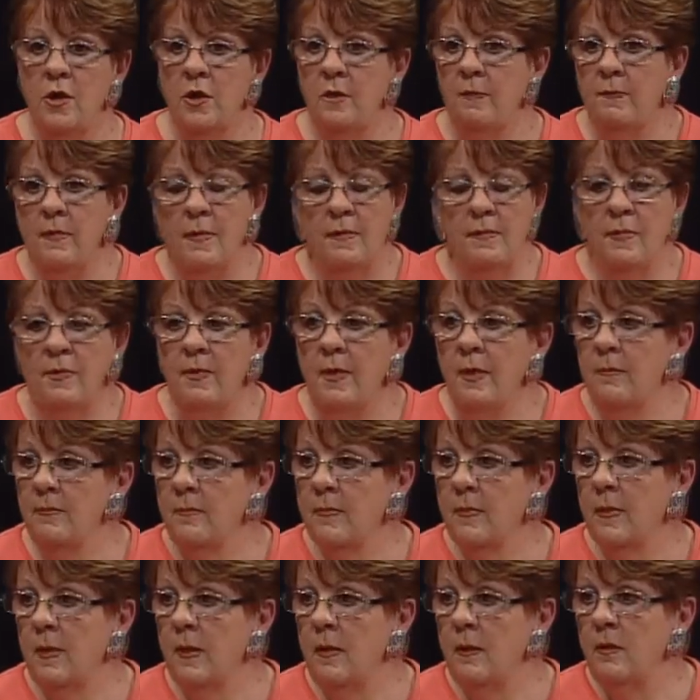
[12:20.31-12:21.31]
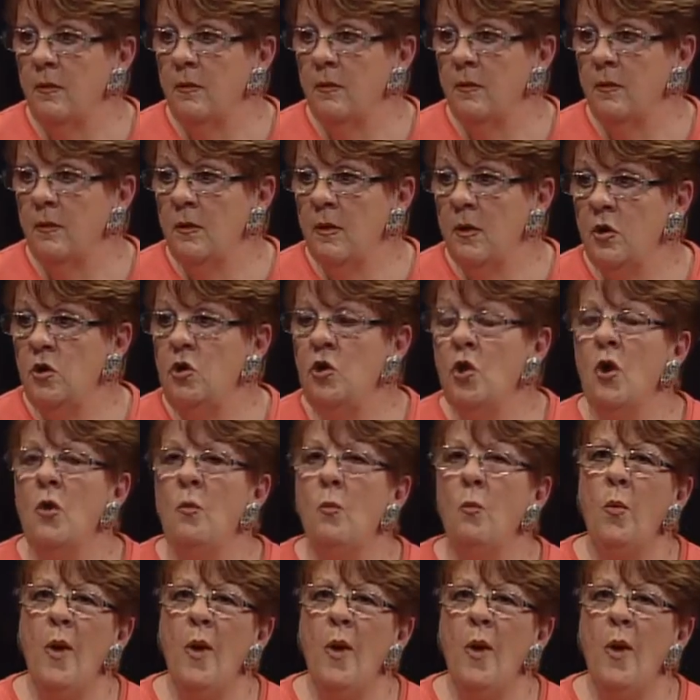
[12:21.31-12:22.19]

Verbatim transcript: You may not get your pick of what you want?